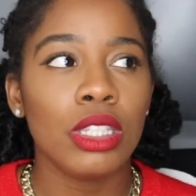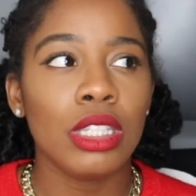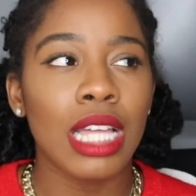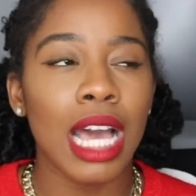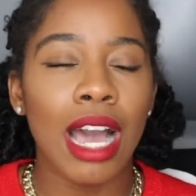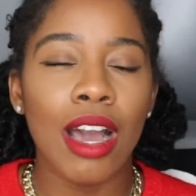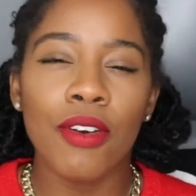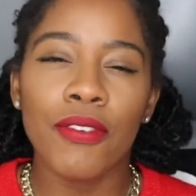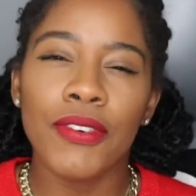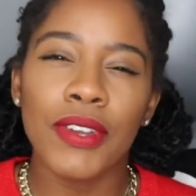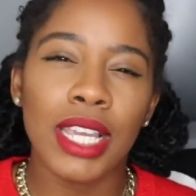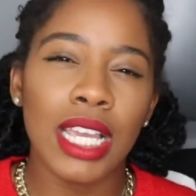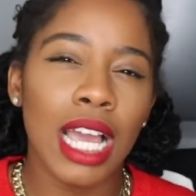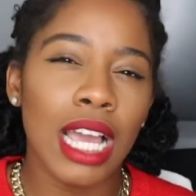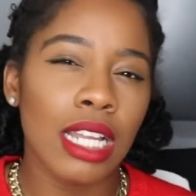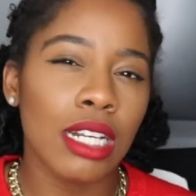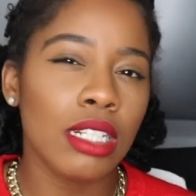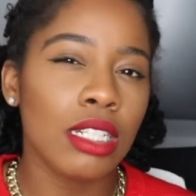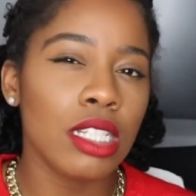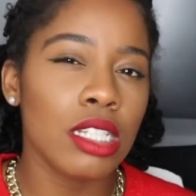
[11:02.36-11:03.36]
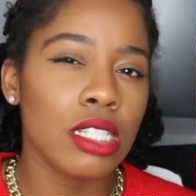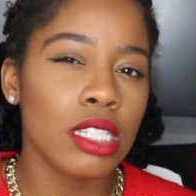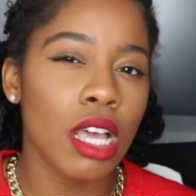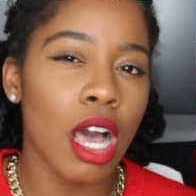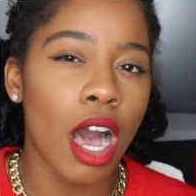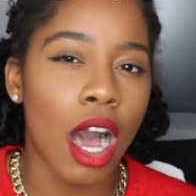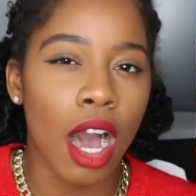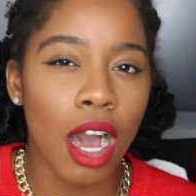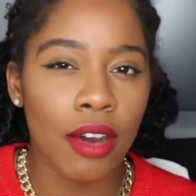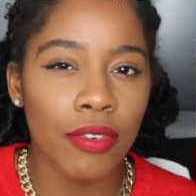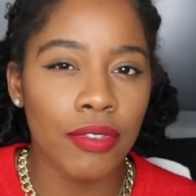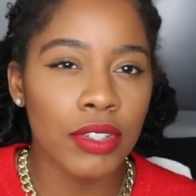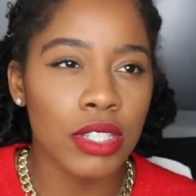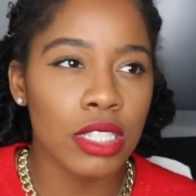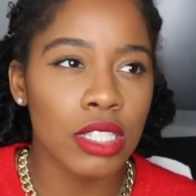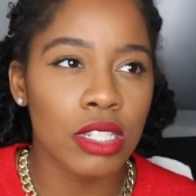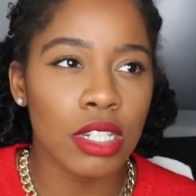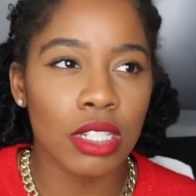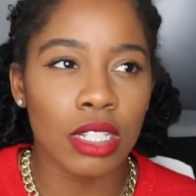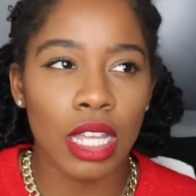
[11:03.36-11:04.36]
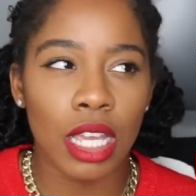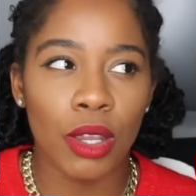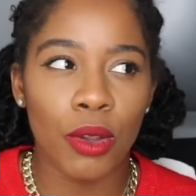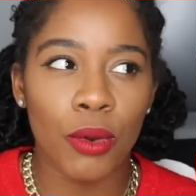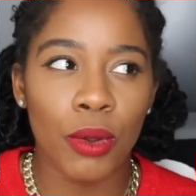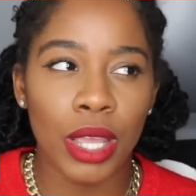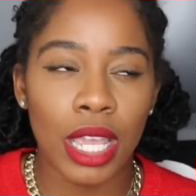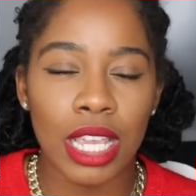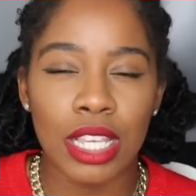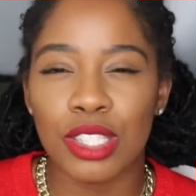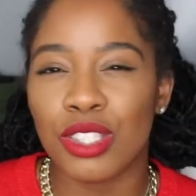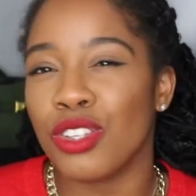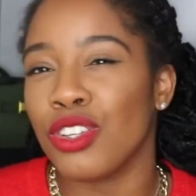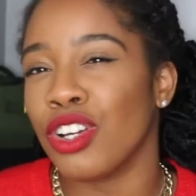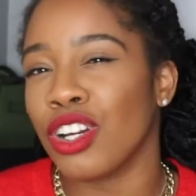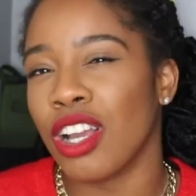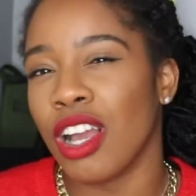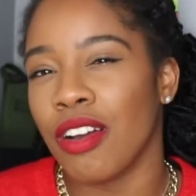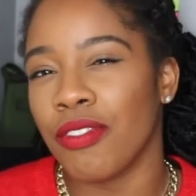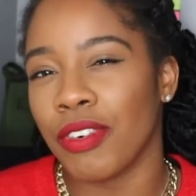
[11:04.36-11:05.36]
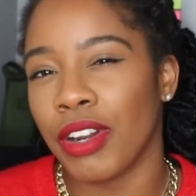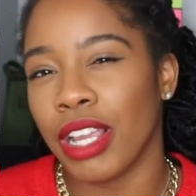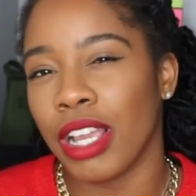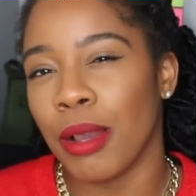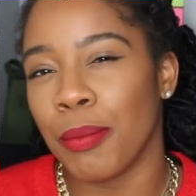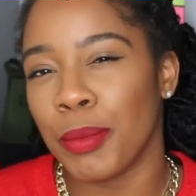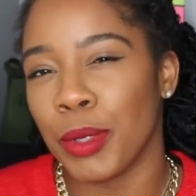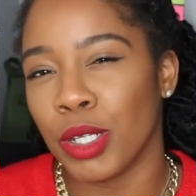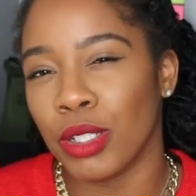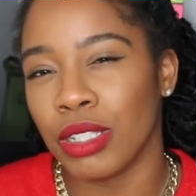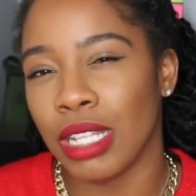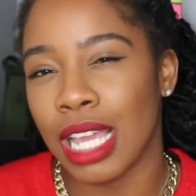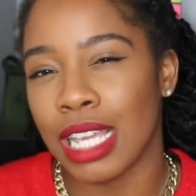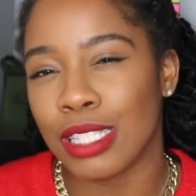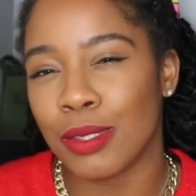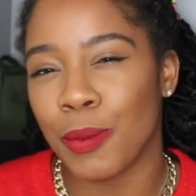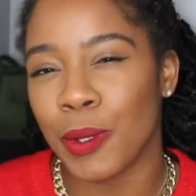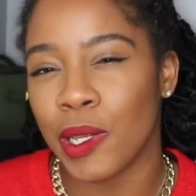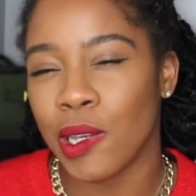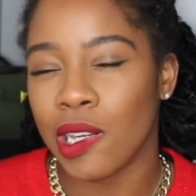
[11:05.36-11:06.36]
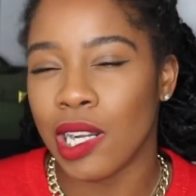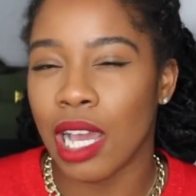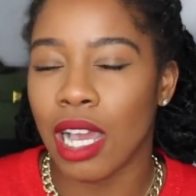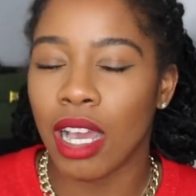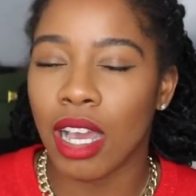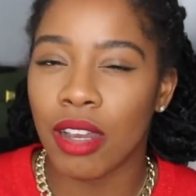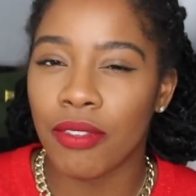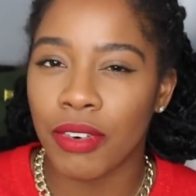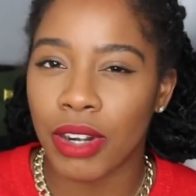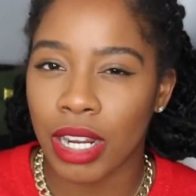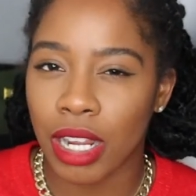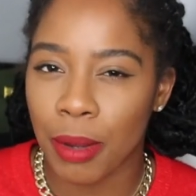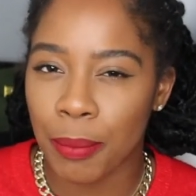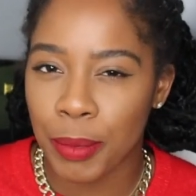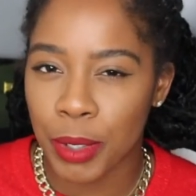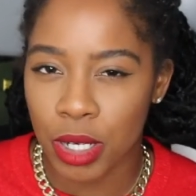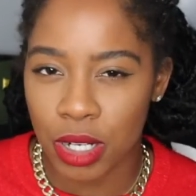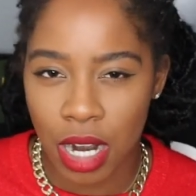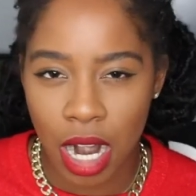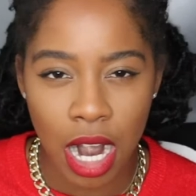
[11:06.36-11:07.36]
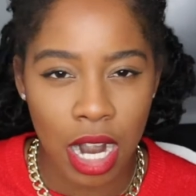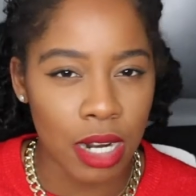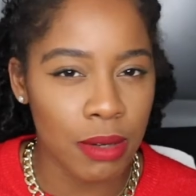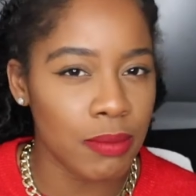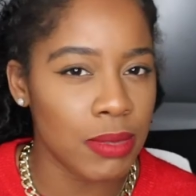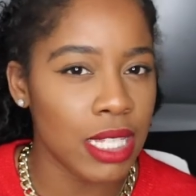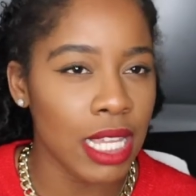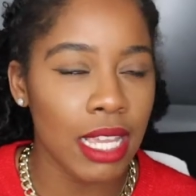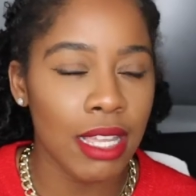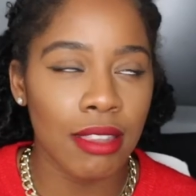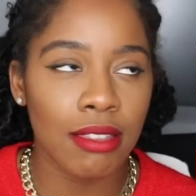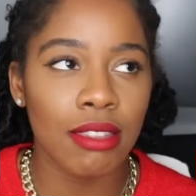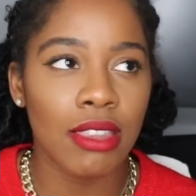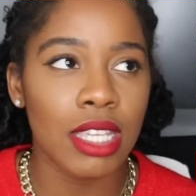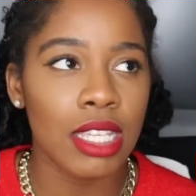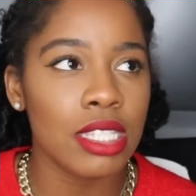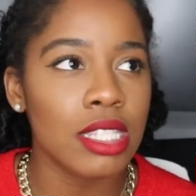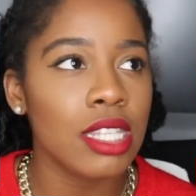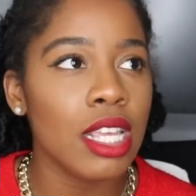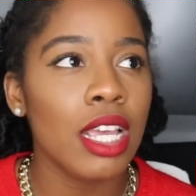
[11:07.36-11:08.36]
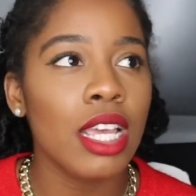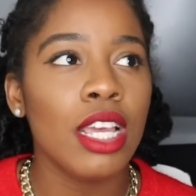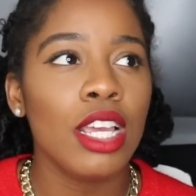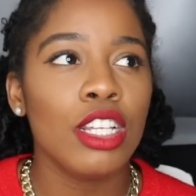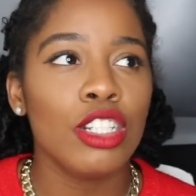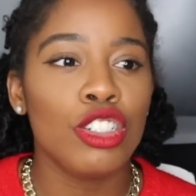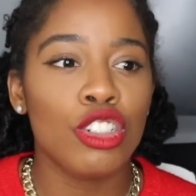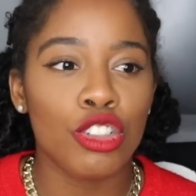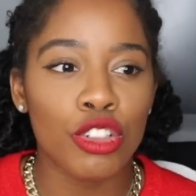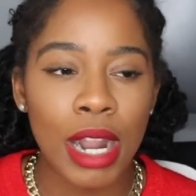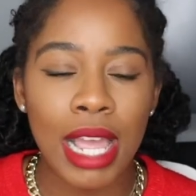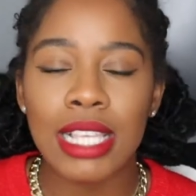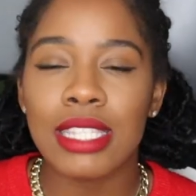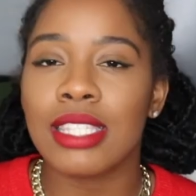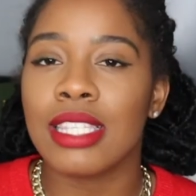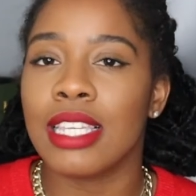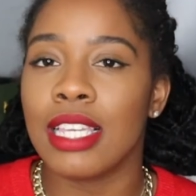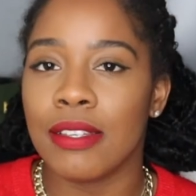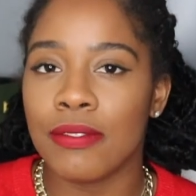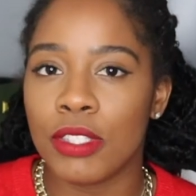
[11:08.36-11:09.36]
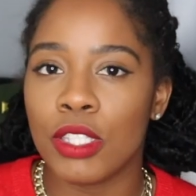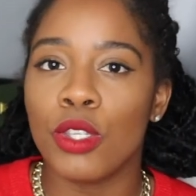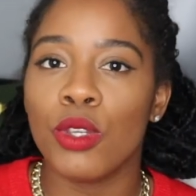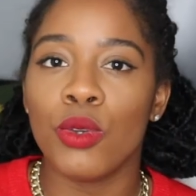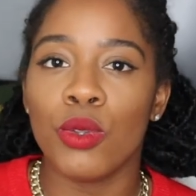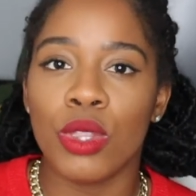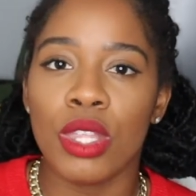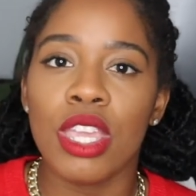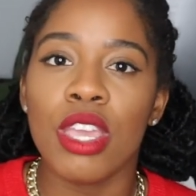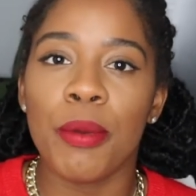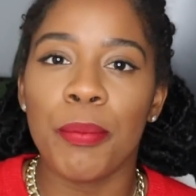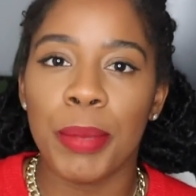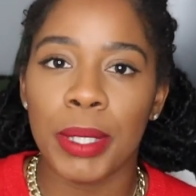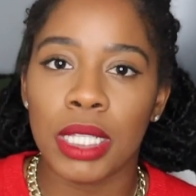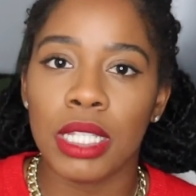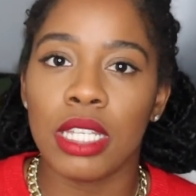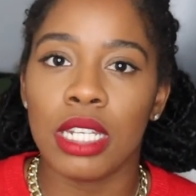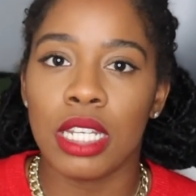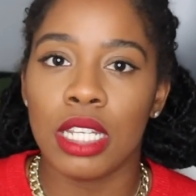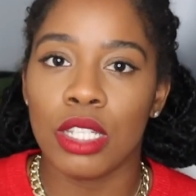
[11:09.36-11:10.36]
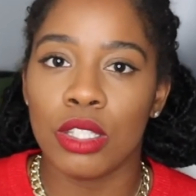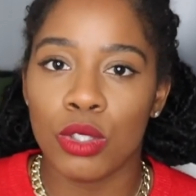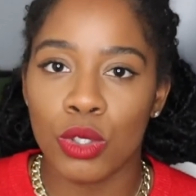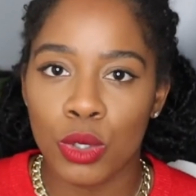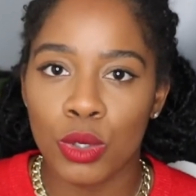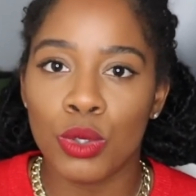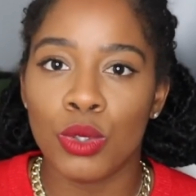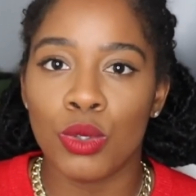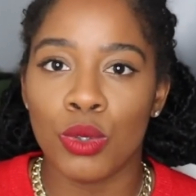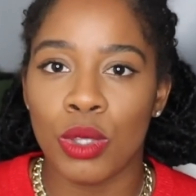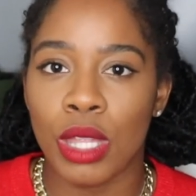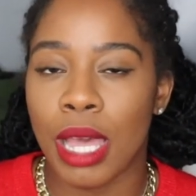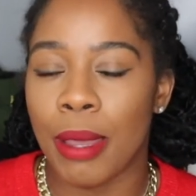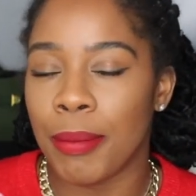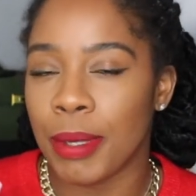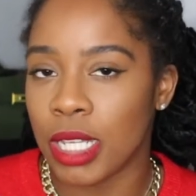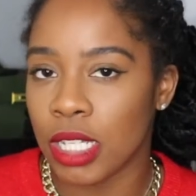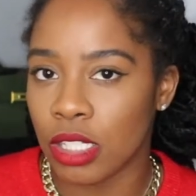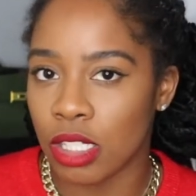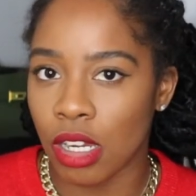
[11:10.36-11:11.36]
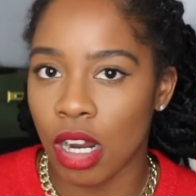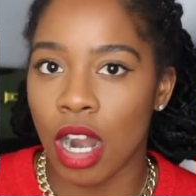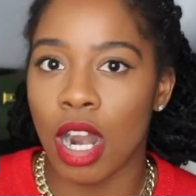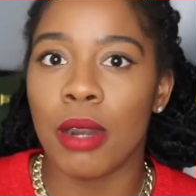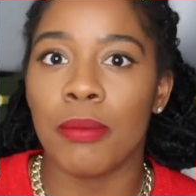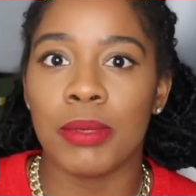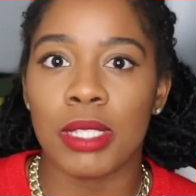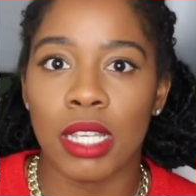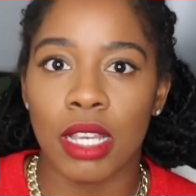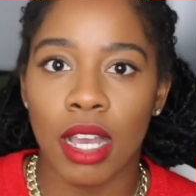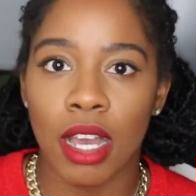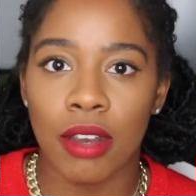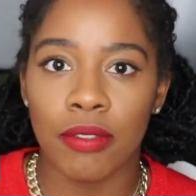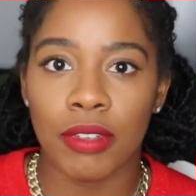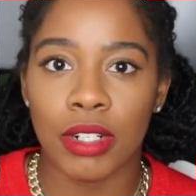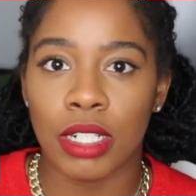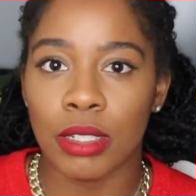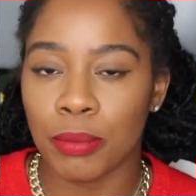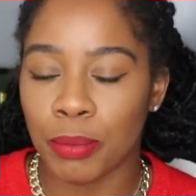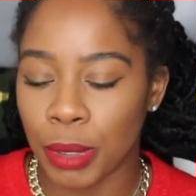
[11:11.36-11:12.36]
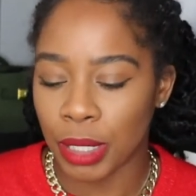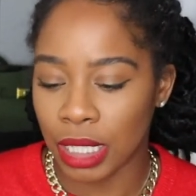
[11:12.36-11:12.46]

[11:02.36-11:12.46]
the outfit kind of looks off because you're like, okay, so you're covering up your legs, but you're not covering up your arms. And this dress gives you the ability to do that because your arms are covered,